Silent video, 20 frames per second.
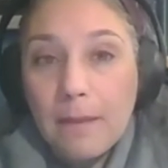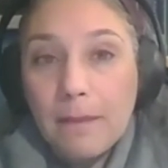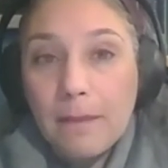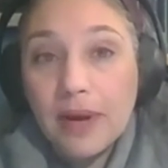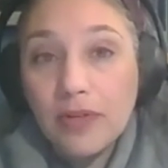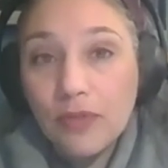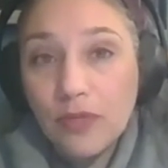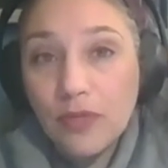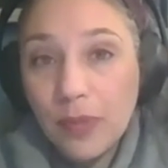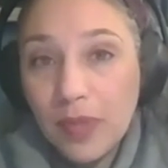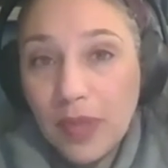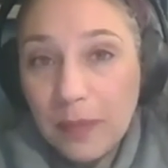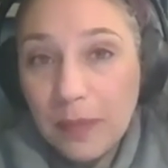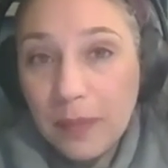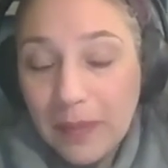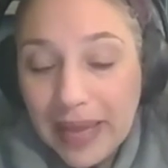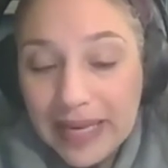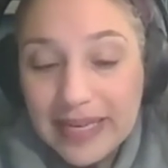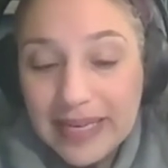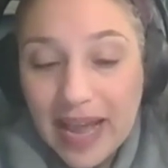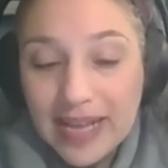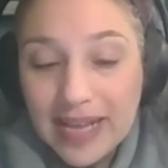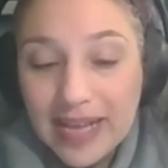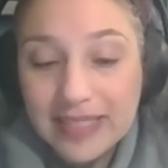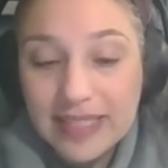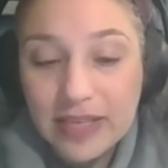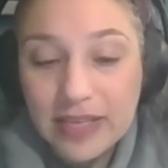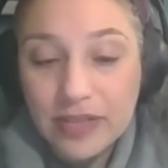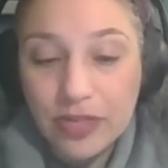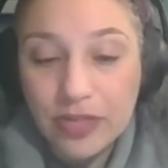But from the
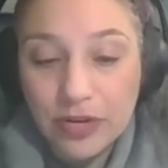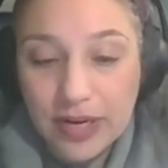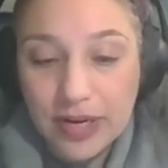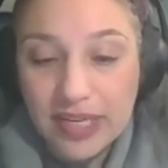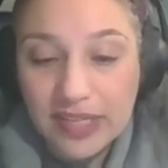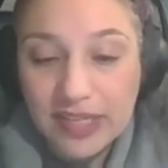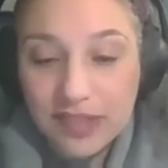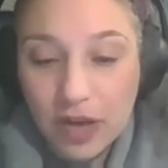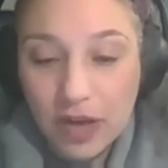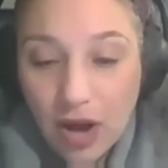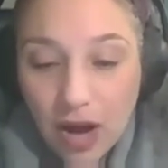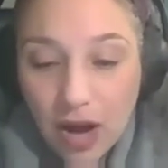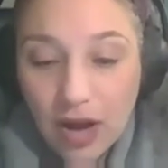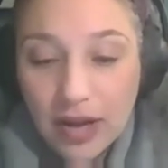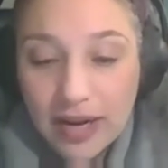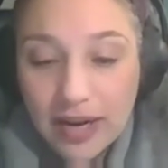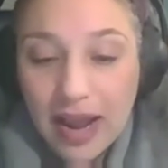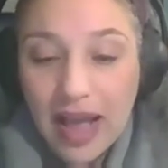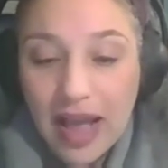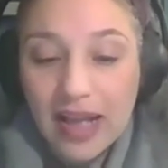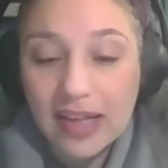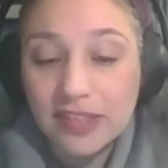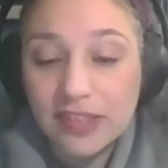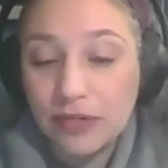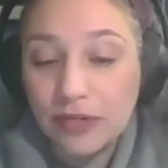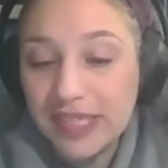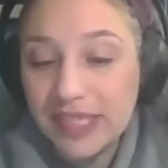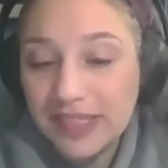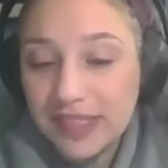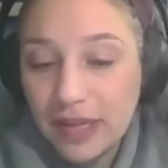mid-1930s on, as
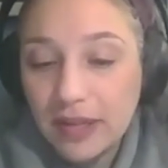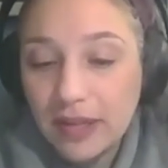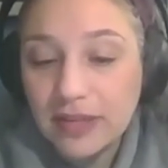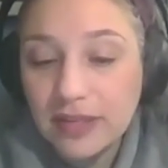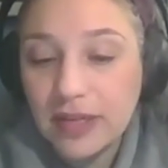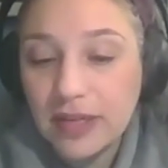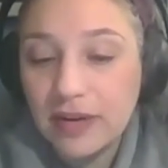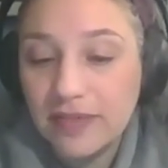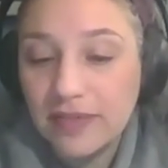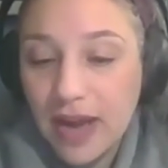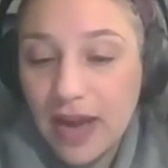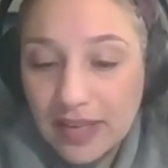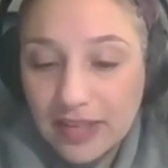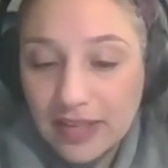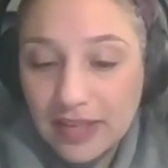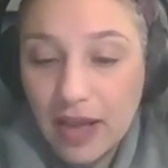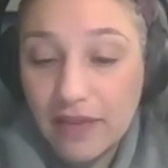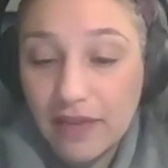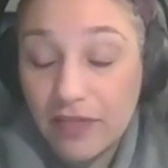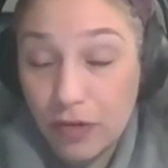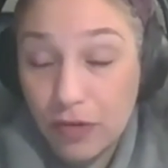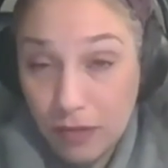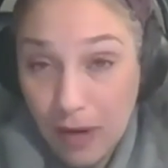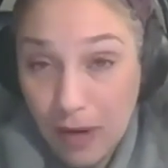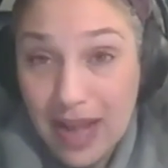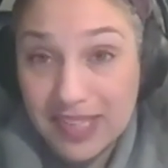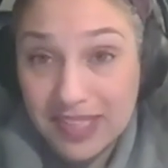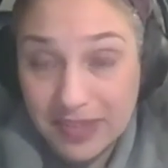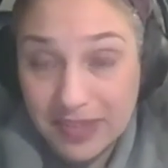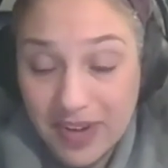a result of the
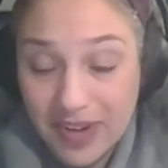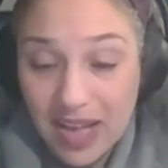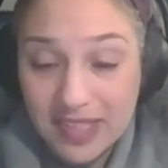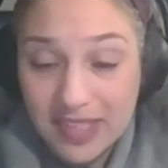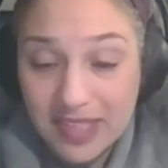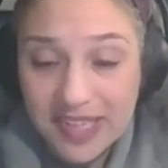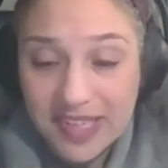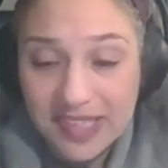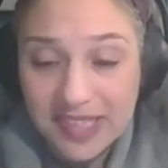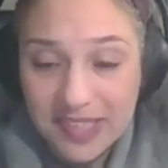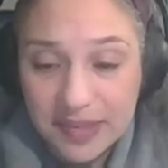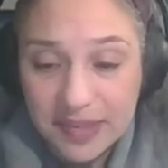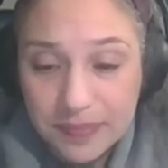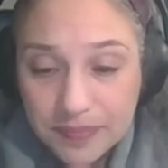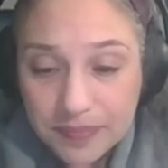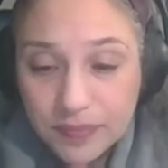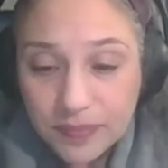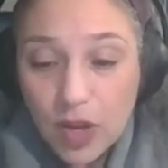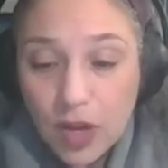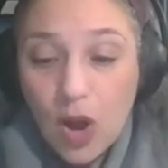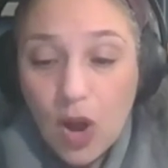rise of Nazism,